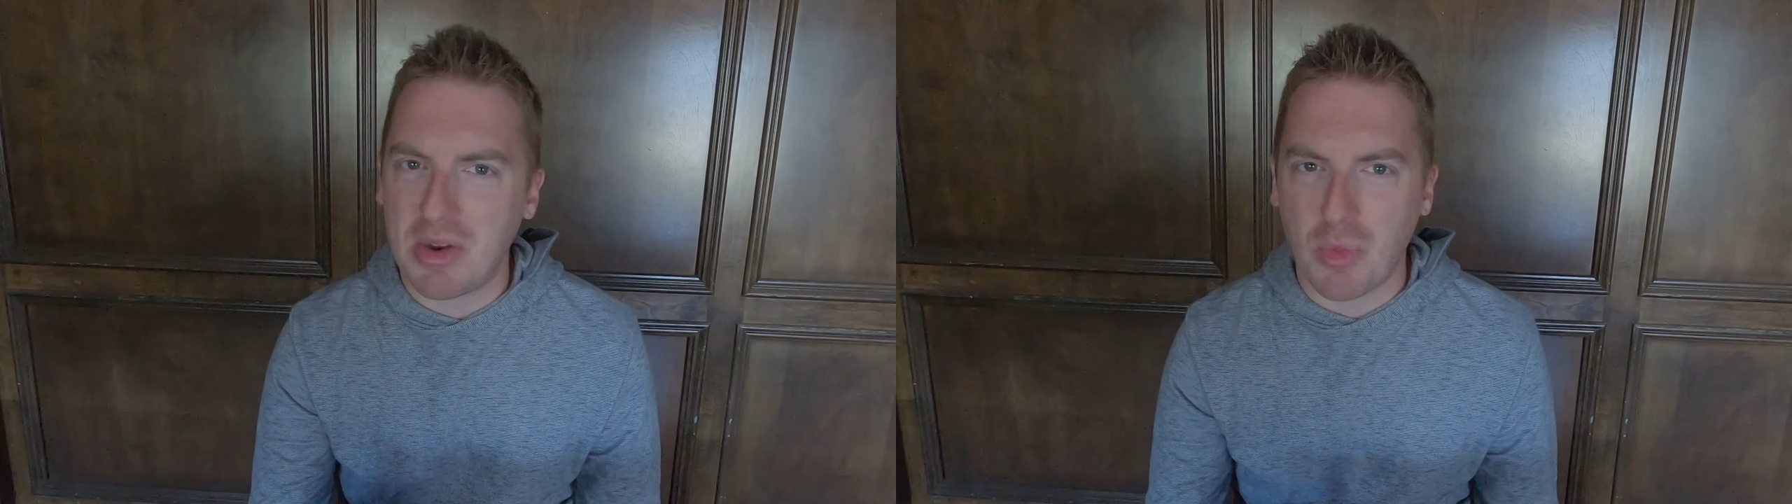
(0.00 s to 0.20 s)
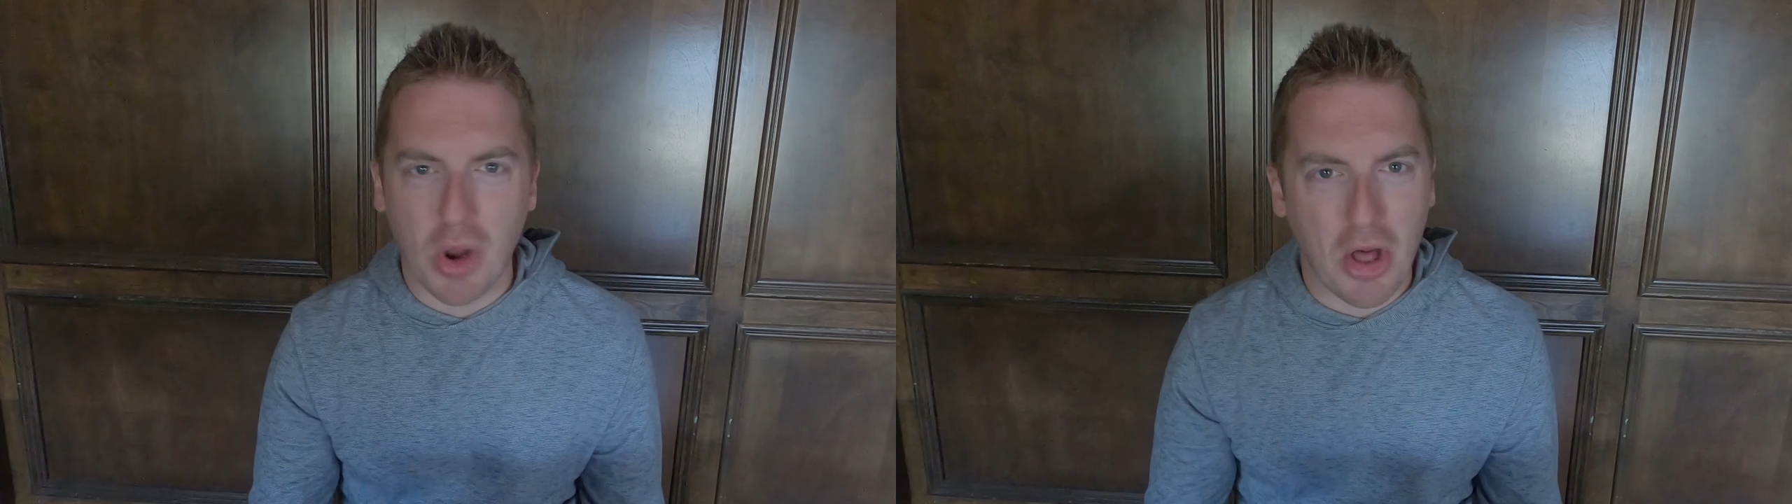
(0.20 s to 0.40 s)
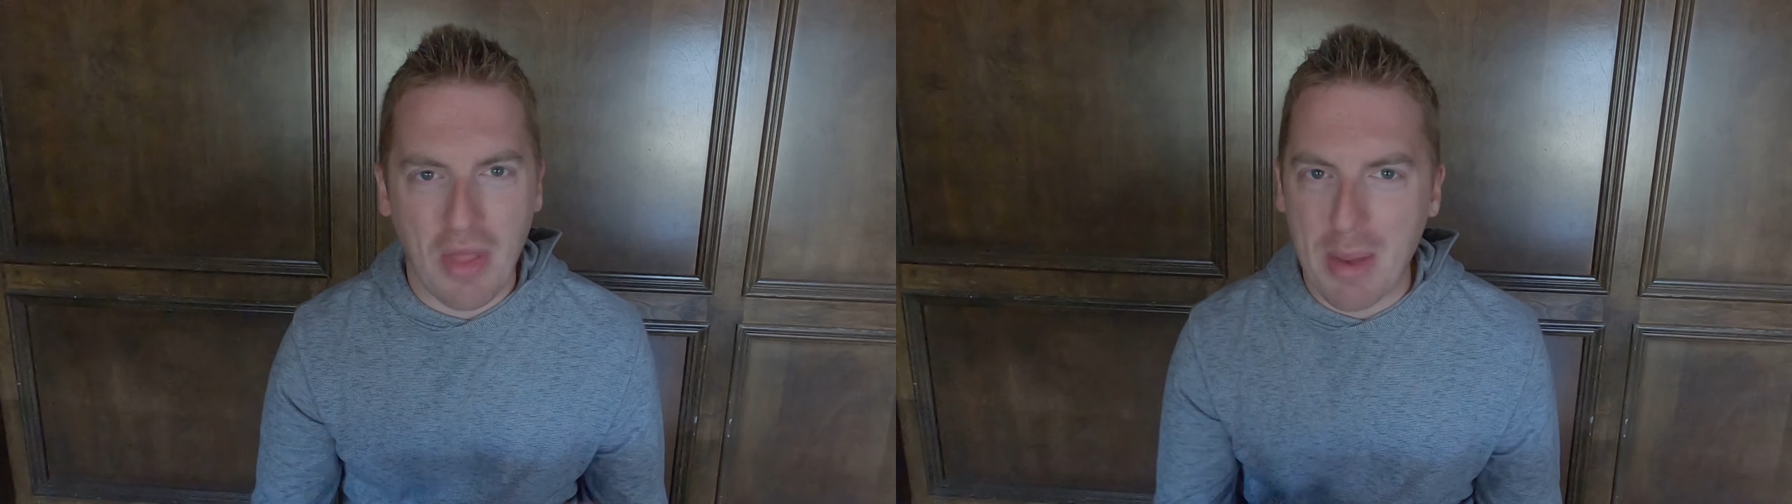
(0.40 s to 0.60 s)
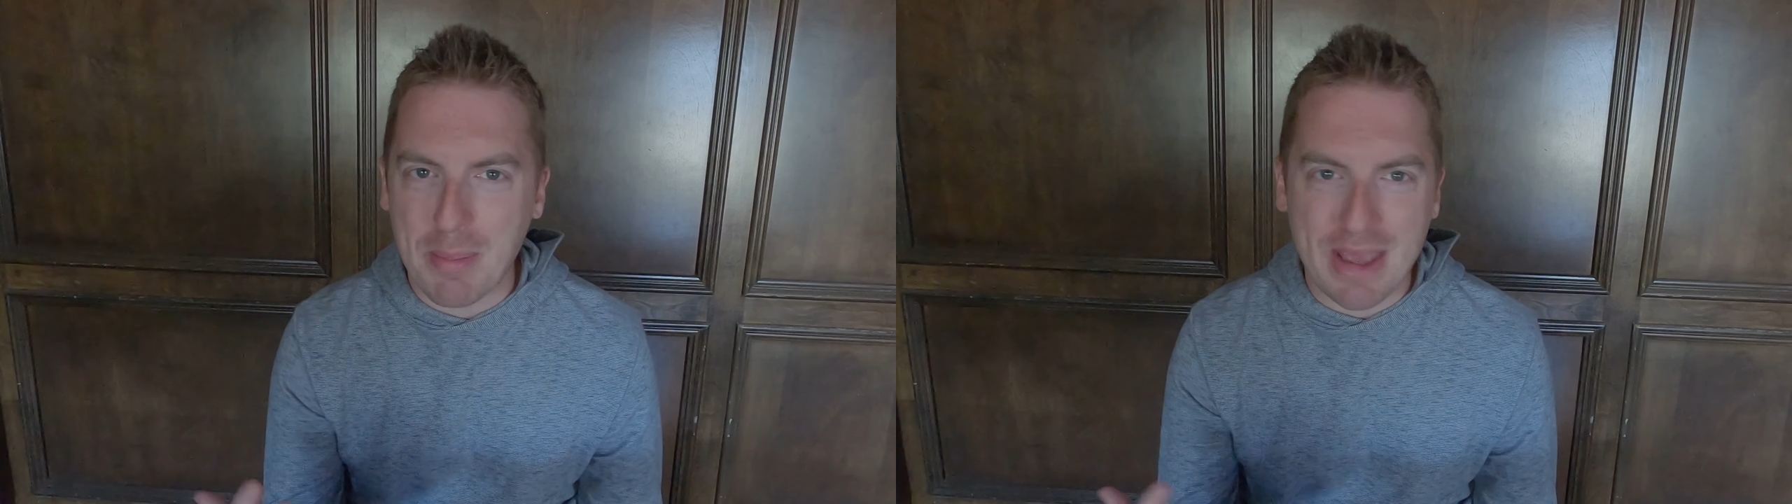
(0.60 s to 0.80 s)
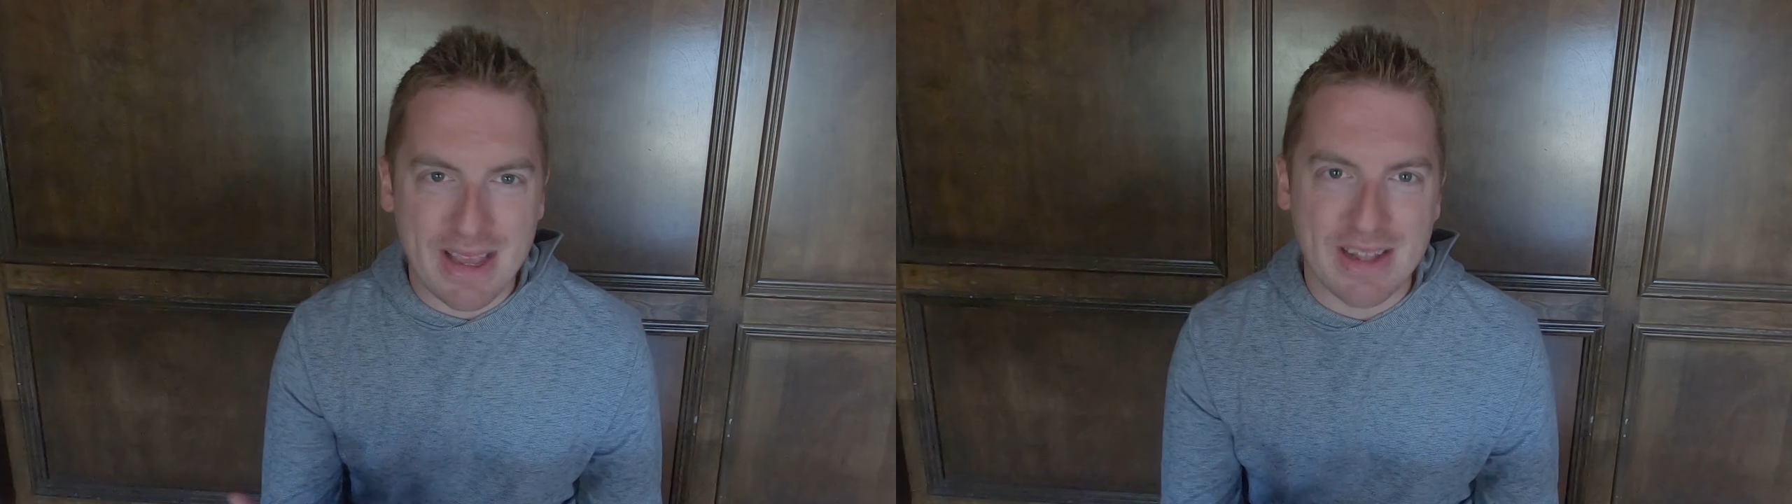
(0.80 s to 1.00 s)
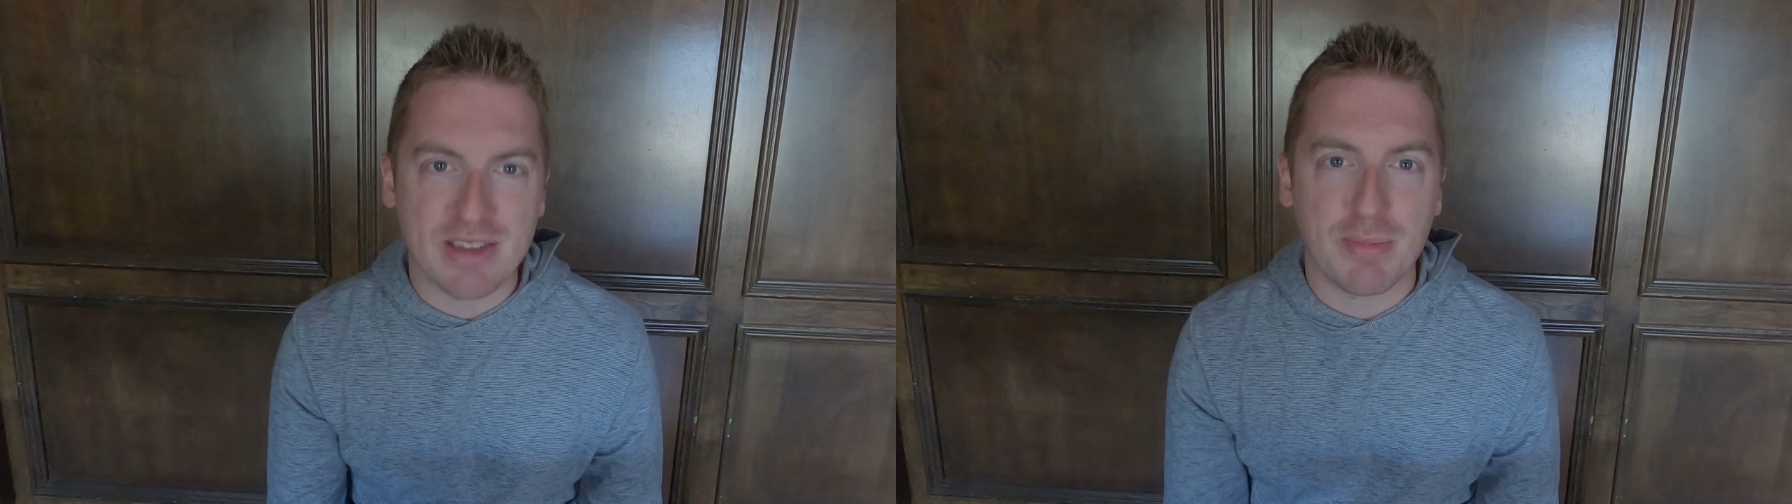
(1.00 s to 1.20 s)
and what all that means,